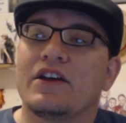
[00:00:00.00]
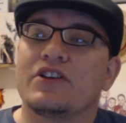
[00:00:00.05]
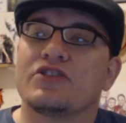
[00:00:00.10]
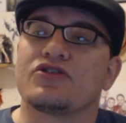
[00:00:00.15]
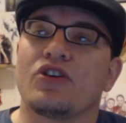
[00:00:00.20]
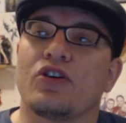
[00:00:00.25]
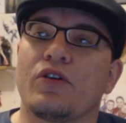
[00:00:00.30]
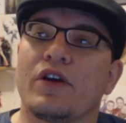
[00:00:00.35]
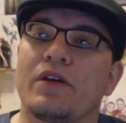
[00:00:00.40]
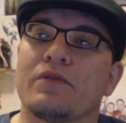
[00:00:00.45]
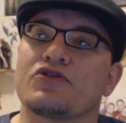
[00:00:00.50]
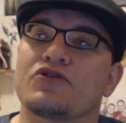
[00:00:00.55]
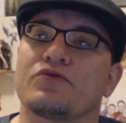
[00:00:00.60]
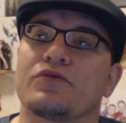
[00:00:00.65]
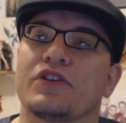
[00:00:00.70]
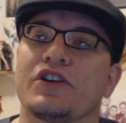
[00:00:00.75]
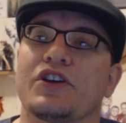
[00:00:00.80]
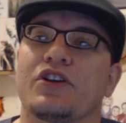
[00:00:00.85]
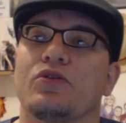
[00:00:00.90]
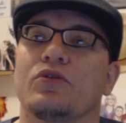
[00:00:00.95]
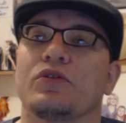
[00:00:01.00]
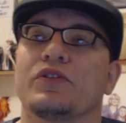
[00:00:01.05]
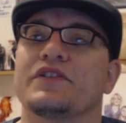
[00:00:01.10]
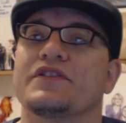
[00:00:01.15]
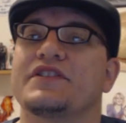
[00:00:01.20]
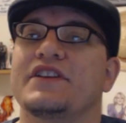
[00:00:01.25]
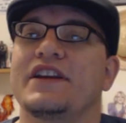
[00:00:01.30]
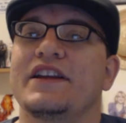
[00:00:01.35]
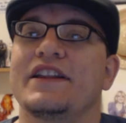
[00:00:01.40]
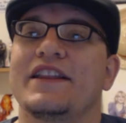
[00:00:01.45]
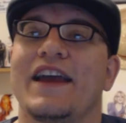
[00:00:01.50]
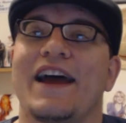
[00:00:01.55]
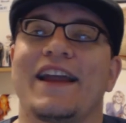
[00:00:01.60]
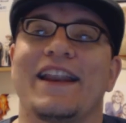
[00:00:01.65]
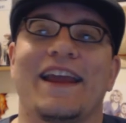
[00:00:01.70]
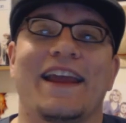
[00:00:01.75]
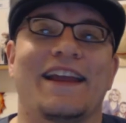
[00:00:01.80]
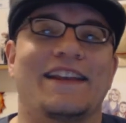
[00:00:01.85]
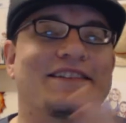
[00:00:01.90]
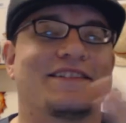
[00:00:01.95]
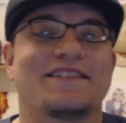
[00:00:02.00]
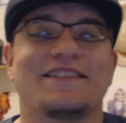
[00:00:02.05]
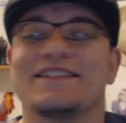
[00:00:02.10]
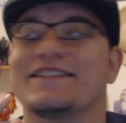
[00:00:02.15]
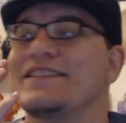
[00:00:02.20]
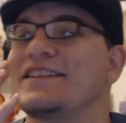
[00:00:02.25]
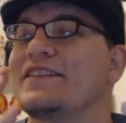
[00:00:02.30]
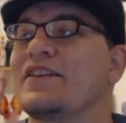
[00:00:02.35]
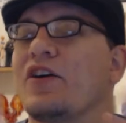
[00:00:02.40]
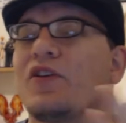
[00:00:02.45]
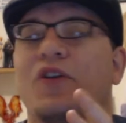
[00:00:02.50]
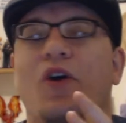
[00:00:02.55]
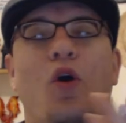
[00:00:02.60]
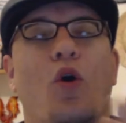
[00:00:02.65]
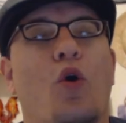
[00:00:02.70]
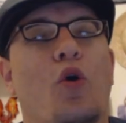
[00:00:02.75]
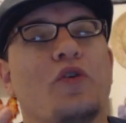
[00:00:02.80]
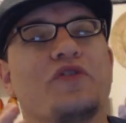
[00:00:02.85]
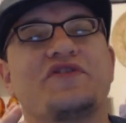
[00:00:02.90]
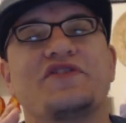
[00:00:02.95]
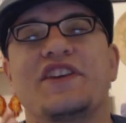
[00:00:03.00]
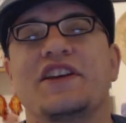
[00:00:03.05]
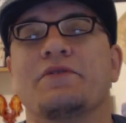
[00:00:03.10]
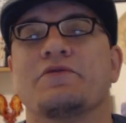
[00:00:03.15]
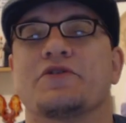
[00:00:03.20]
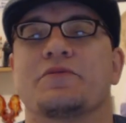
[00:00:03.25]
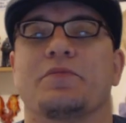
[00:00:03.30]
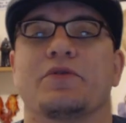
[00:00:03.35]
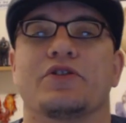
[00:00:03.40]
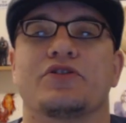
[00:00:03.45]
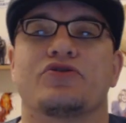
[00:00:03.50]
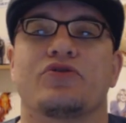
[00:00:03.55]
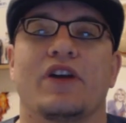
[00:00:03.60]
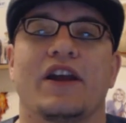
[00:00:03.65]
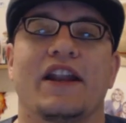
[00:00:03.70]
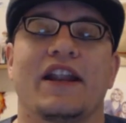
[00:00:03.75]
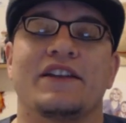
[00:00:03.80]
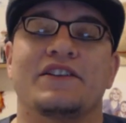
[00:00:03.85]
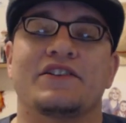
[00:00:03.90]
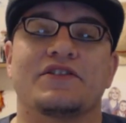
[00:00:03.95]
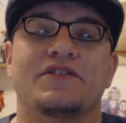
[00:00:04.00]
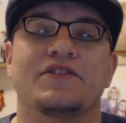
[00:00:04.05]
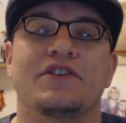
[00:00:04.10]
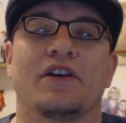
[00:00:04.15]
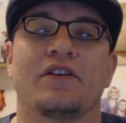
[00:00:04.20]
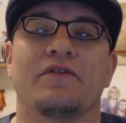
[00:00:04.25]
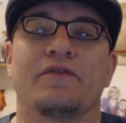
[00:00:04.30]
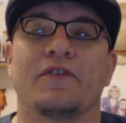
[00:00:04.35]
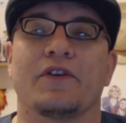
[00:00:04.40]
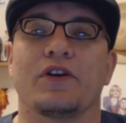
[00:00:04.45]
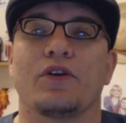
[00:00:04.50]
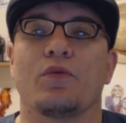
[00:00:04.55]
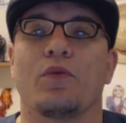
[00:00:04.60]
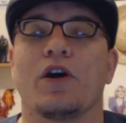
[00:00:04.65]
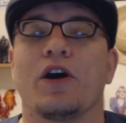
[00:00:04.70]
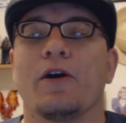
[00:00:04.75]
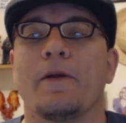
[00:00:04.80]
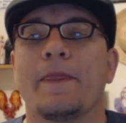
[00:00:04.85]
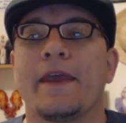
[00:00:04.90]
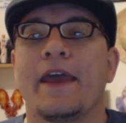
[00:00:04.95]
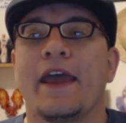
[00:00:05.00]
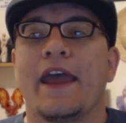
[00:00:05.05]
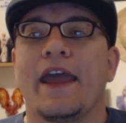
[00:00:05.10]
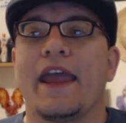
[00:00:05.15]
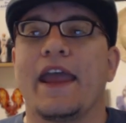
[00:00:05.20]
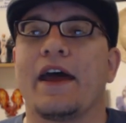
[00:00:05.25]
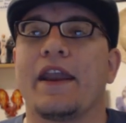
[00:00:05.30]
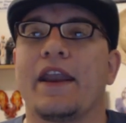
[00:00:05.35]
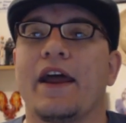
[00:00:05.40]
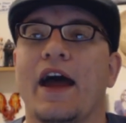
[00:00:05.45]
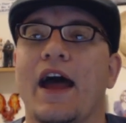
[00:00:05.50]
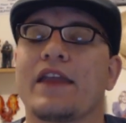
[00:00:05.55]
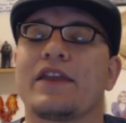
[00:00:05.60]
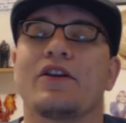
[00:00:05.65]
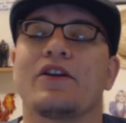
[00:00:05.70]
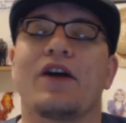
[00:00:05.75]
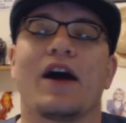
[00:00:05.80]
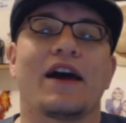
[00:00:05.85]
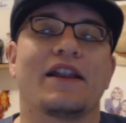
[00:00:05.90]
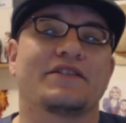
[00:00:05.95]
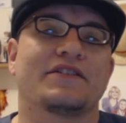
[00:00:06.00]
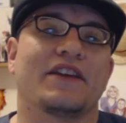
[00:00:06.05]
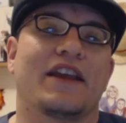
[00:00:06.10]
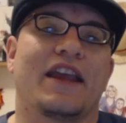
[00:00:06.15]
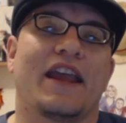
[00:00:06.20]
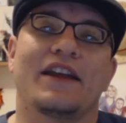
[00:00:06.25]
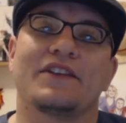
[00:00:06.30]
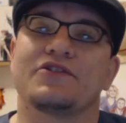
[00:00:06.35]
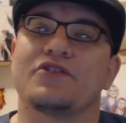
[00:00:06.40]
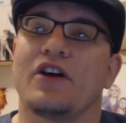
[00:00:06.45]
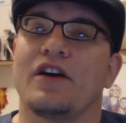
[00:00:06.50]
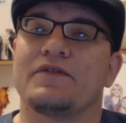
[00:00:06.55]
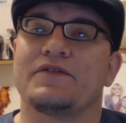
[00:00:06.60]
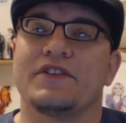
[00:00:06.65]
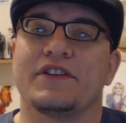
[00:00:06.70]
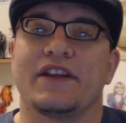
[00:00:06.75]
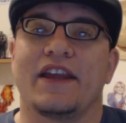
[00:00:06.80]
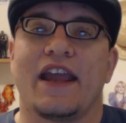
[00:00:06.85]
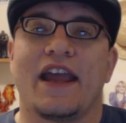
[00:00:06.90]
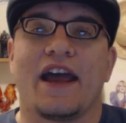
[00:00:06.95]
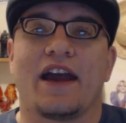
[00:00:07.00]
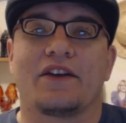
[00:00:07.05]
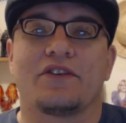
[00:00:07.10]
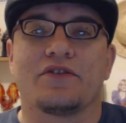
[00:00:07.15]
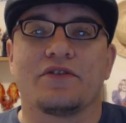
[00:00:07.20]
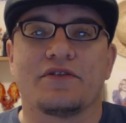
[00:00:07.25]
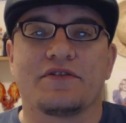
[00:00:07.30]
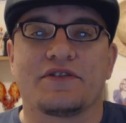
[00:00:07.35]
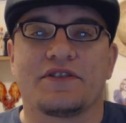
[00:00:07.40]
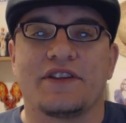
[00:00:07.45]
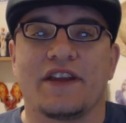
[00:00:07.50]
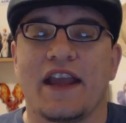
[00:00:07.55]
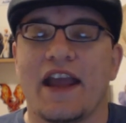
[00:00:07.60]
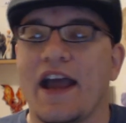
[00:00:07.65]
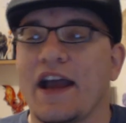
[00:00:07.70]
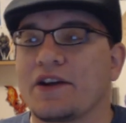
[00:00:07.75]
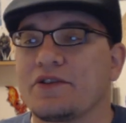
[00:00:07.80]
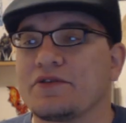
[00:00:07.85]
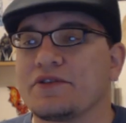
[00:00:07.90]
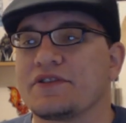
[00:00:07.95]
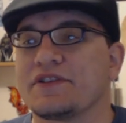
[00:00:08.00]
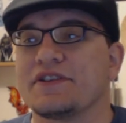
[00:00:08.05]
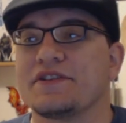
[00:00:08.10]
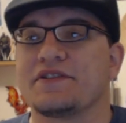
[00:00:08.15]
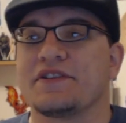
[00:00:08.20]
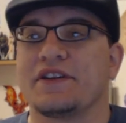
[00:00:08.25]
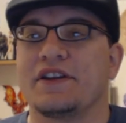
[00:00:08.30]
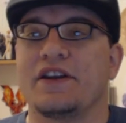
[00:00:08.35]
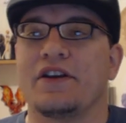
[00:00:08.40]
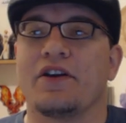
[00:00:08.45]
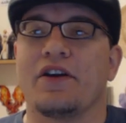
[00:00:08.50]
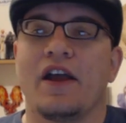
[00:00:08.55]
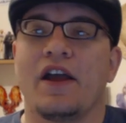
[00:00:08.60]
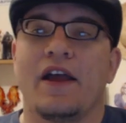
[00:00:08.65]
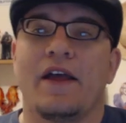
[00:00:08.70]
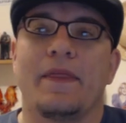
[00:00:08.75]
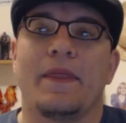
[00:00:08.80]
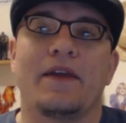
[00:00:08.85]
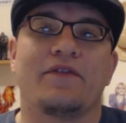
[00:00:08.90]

So it was really cool to see that and just to see the, the whole scene was portrayed and just done very well. And, uh, you know, honestly, hats off to the actors, the actresses in here.